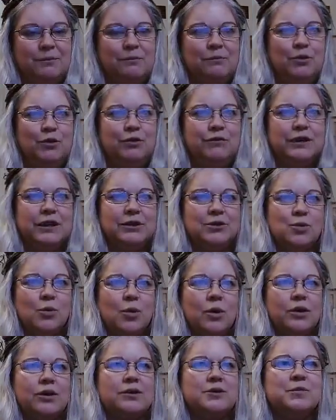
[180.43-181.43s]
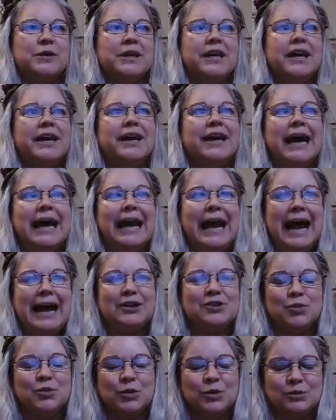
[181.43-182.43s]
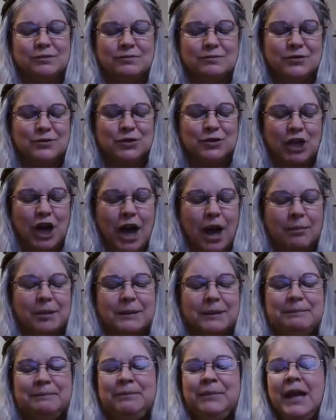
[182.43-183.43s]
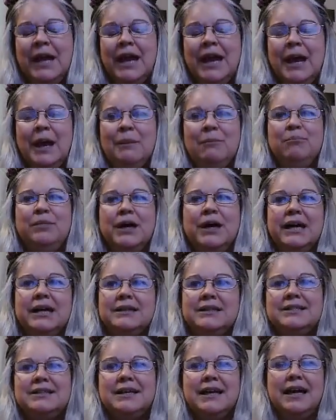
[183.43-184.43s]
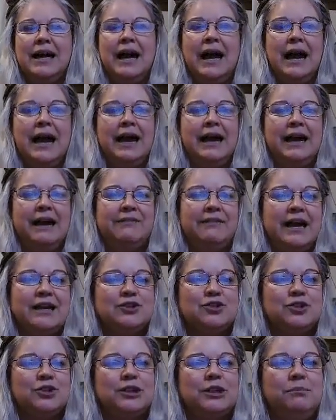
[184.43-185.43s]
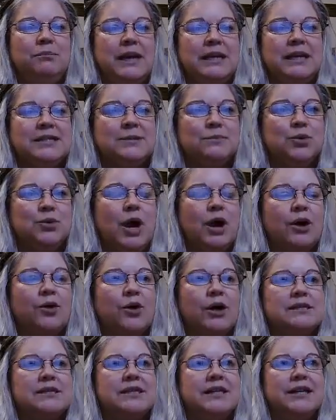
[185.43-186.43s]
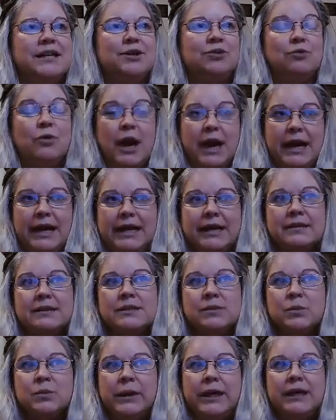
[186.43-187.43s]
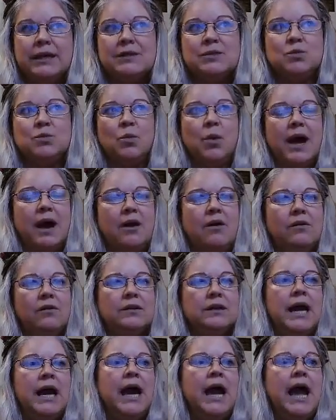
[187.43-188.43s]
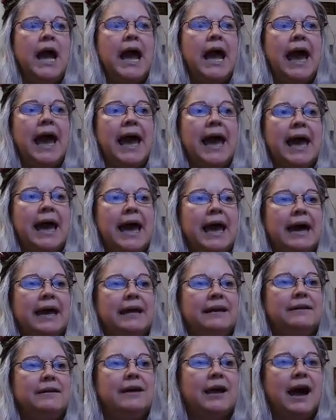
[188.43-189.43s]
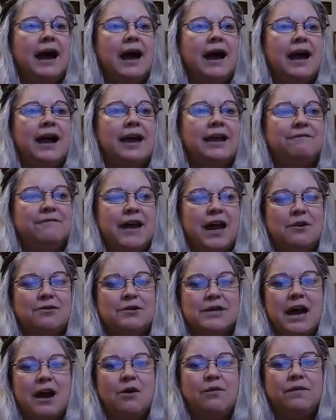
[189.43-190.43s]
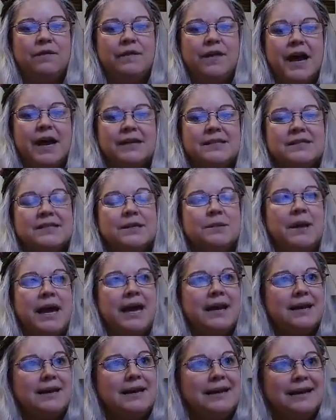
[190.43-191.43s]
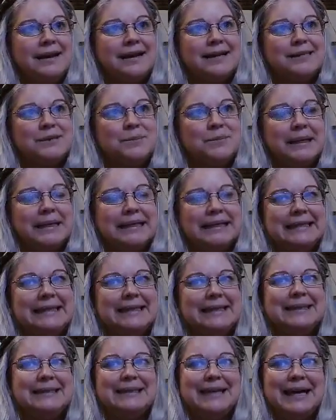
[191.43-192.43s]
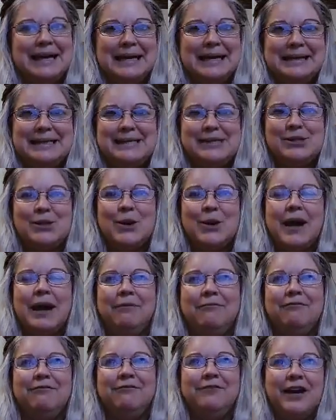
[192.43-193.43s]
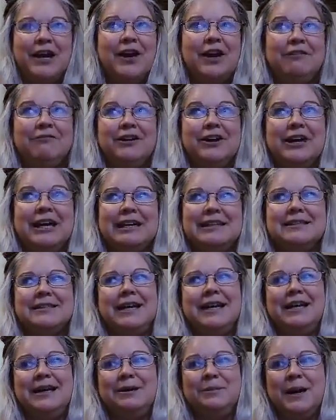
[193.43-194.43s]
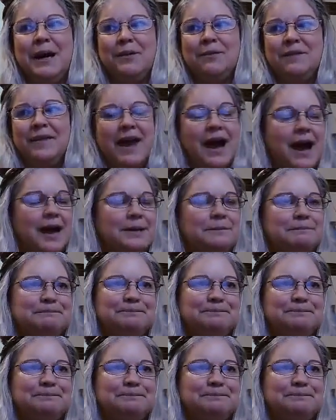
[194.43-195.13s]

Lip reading: moving towards being an actual job. But I have actually made some progress in writing this week as well. And I found out that some editing has been done. So I'm very, very excited about that.